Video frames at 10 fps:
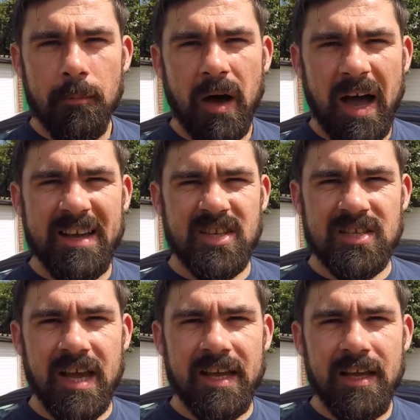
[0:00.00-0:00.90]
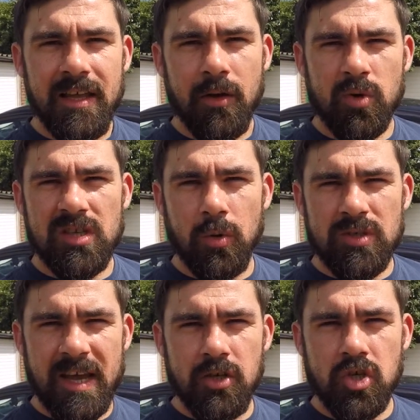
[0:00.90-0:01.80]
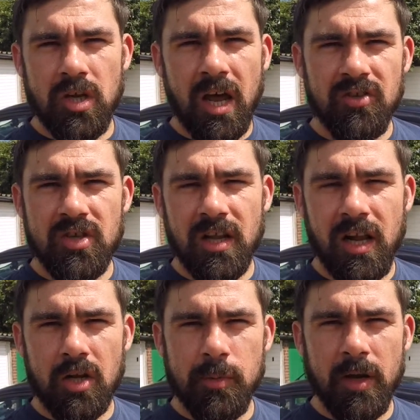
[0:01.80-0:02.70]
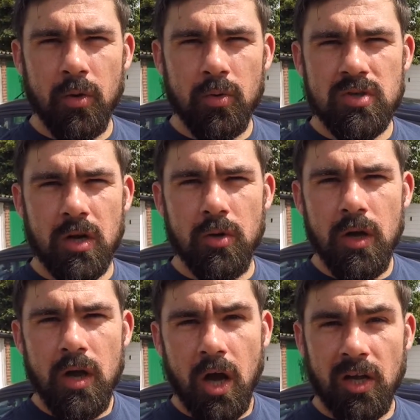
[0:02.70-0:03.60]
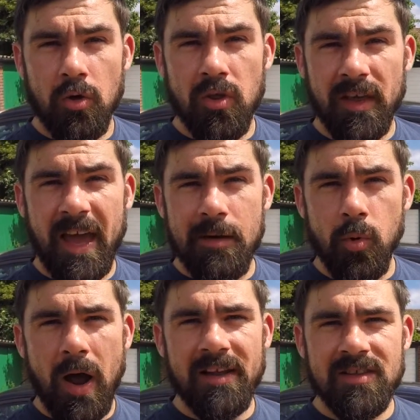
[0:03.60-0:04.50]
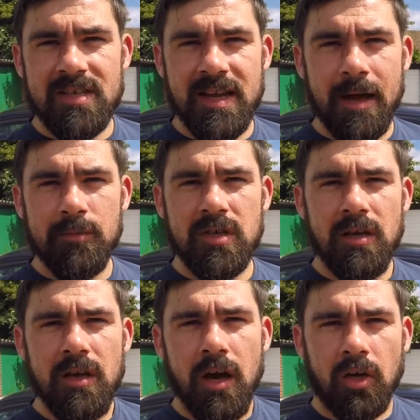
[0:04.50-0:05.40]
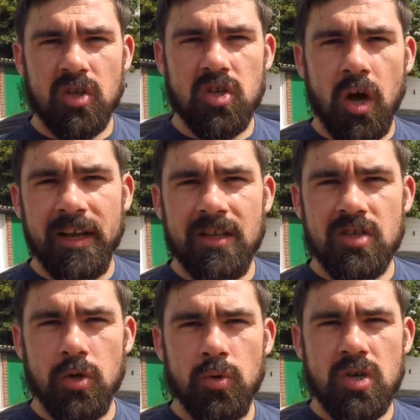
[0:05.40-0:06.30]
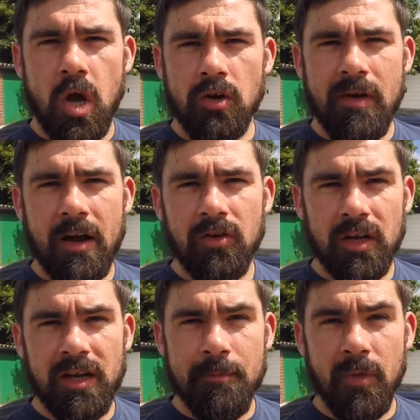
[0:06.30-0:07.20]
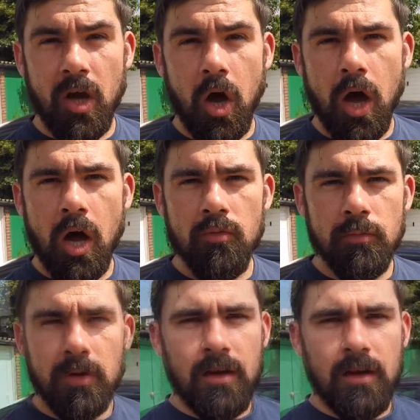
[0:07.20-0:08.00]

But as I say, there was still tension under the clutch pedal, so I know that the cable hadn't snapped. I decided to turn around and limp the car home.